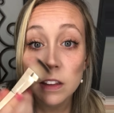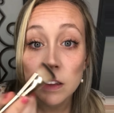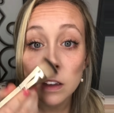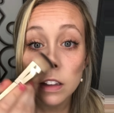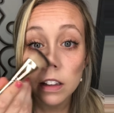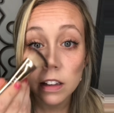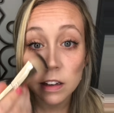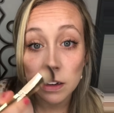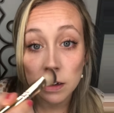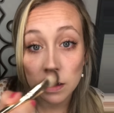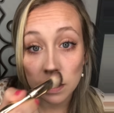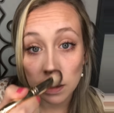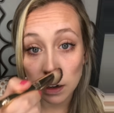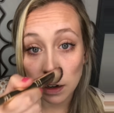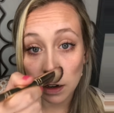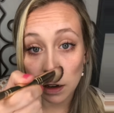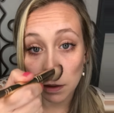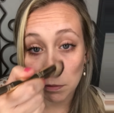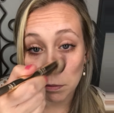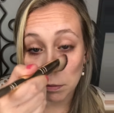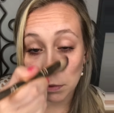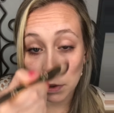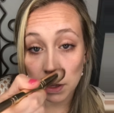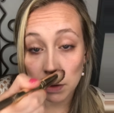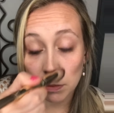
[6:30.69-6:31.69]
and kind of
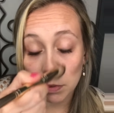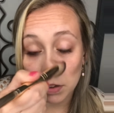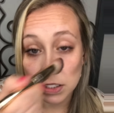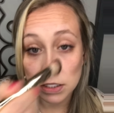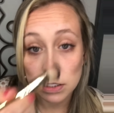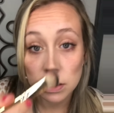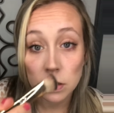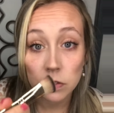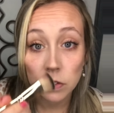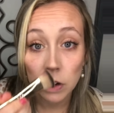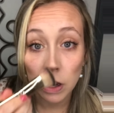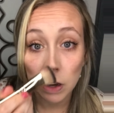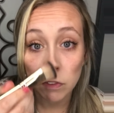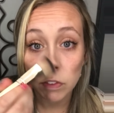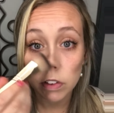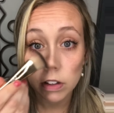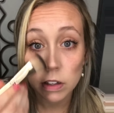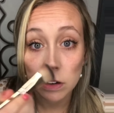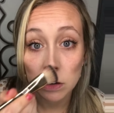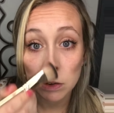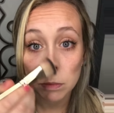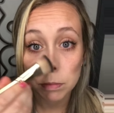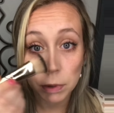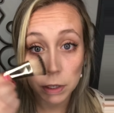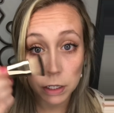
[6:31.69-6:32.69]
make myself have a
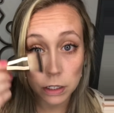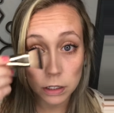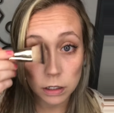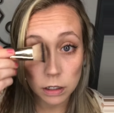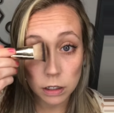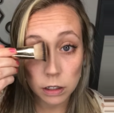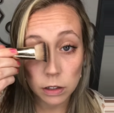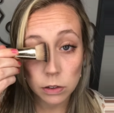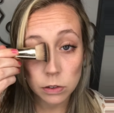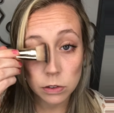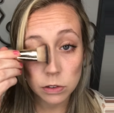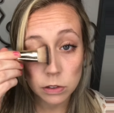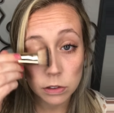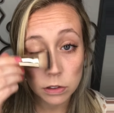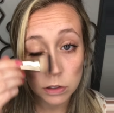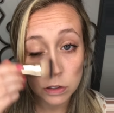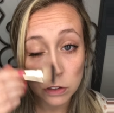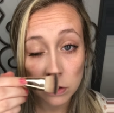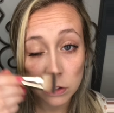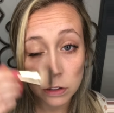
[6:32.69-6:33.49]
little button nose.